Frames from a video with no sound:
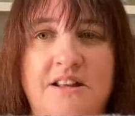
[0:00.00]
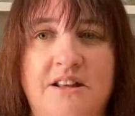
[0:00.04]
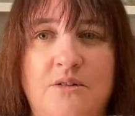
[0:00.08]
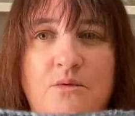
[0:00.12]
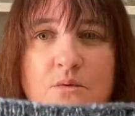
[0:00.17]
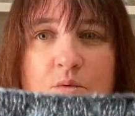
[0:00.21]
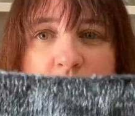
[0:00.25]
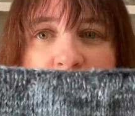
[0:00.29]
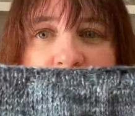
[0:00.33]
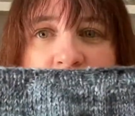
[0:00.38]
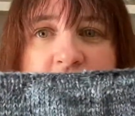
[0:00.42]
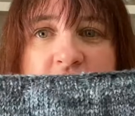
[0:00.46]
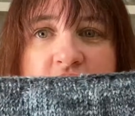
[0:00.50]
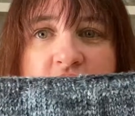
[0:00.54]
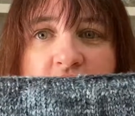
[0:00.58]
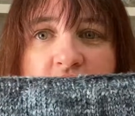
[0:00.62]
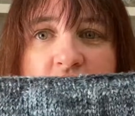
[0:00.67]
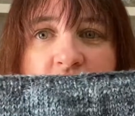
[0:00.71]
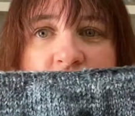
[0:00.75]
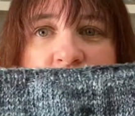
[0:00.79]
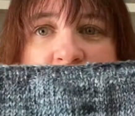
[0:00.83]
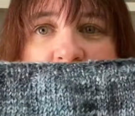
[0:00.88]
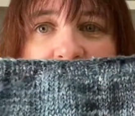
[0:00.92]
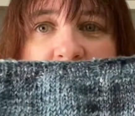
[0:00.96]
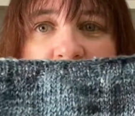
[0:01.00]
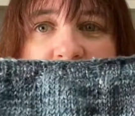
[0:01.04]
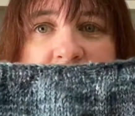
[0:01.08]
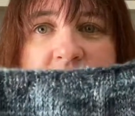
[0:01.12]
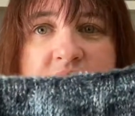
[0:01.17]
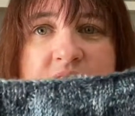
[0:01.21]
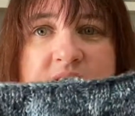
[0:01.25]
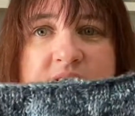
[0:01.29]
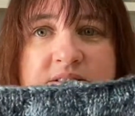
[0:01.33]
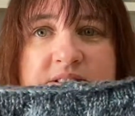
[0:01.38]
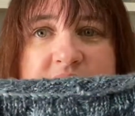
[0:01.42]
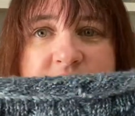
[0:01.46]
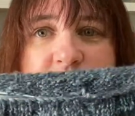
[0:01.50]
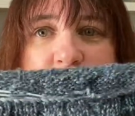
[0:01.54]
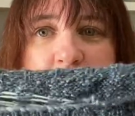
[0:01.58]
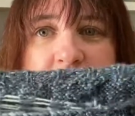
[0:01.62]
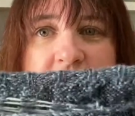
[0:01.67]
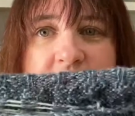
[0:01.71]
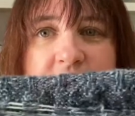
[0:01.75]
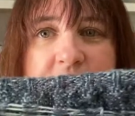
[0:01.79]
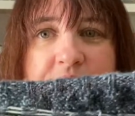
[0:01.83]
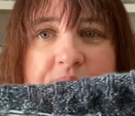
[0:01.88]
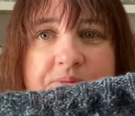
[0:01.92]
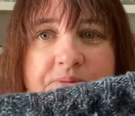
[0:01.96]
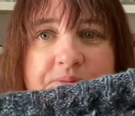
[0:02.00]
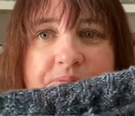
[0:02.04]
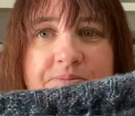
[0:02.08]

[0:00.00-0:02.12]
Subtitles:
with a yoke sweater.